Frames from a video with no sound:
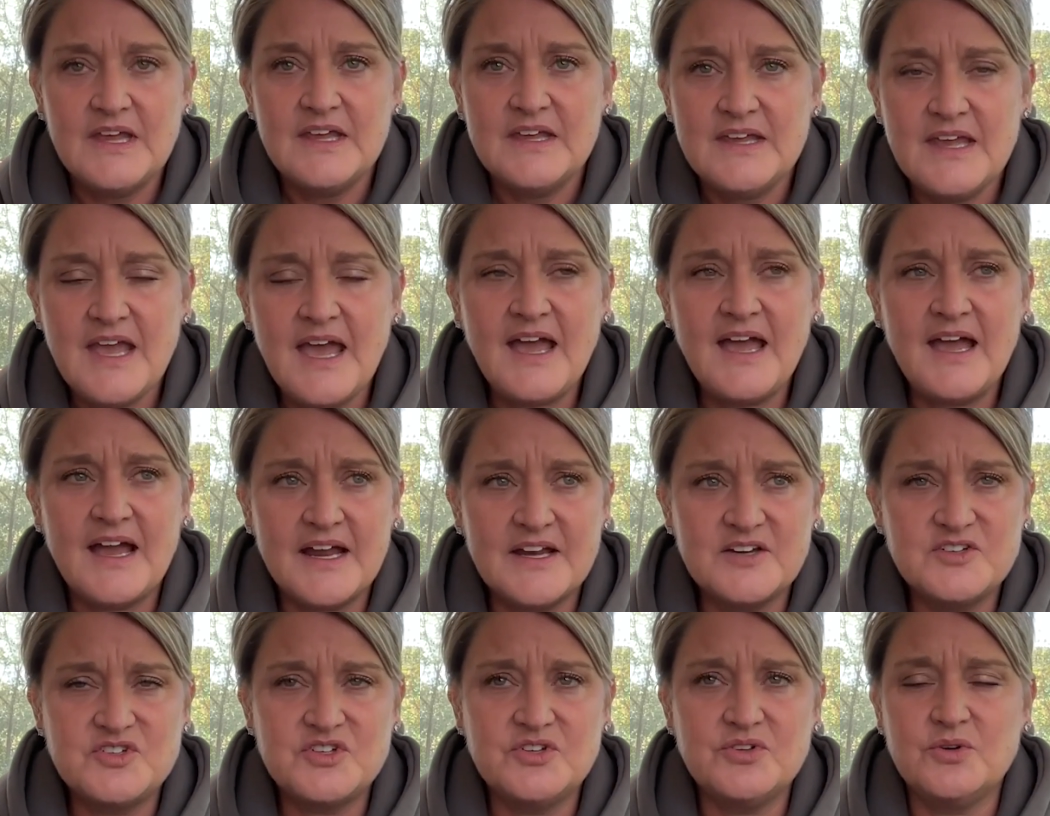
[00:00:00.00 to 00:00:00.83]
Yeah,
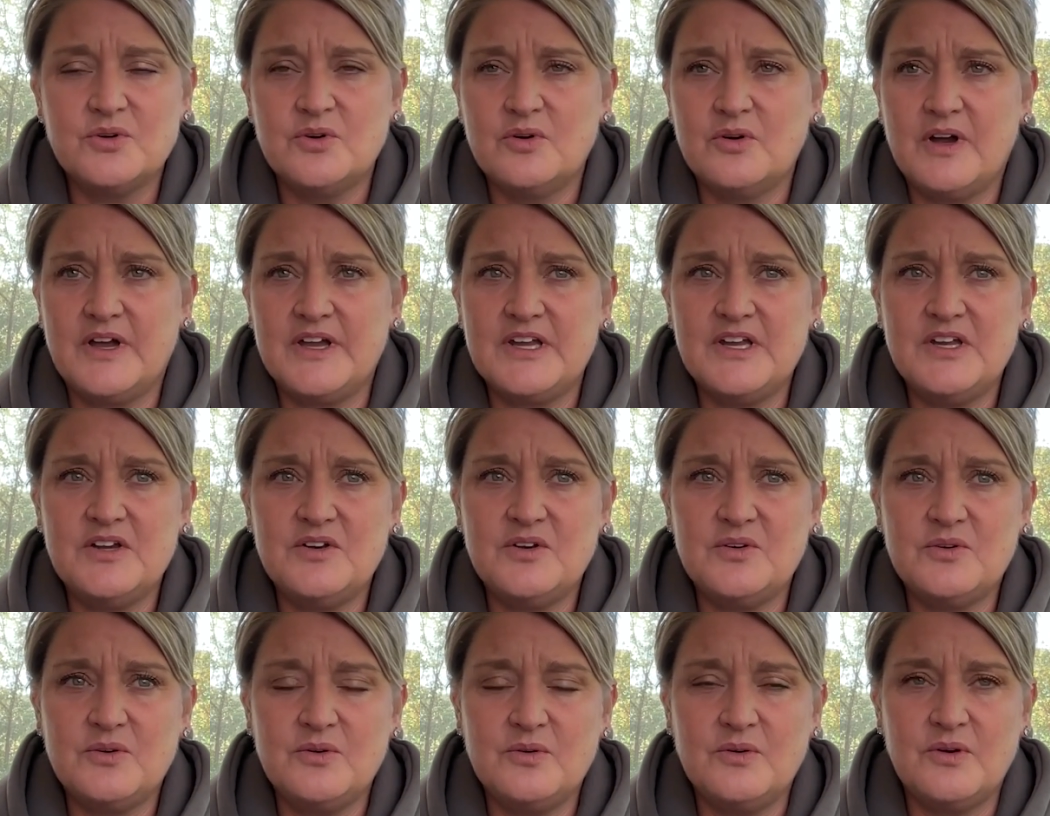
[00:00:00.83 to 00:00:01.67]
I do.
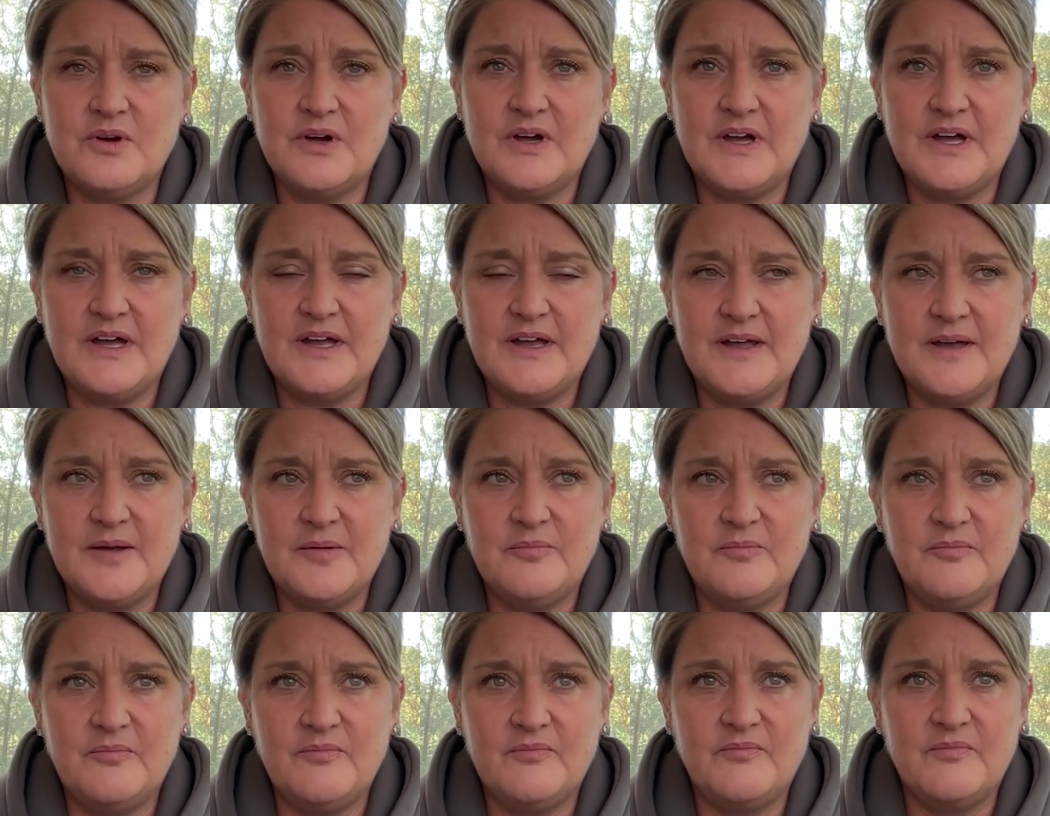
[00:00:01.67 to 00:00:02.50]

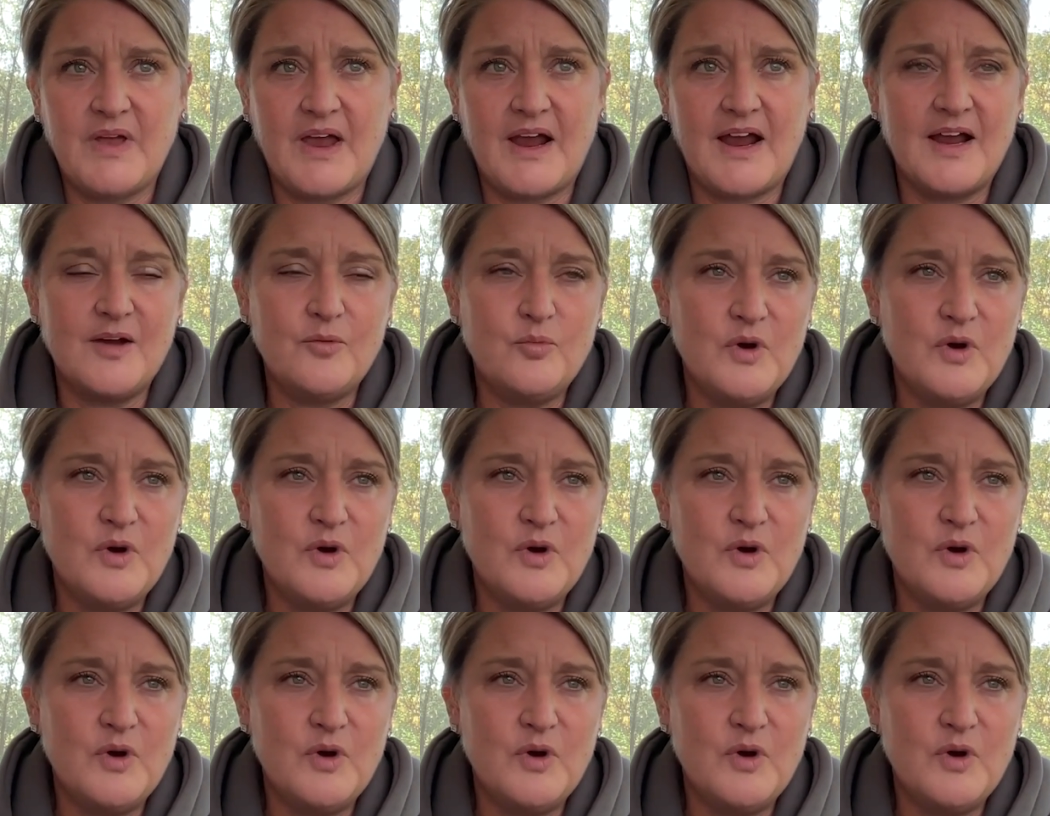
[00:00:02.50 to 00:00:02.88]
I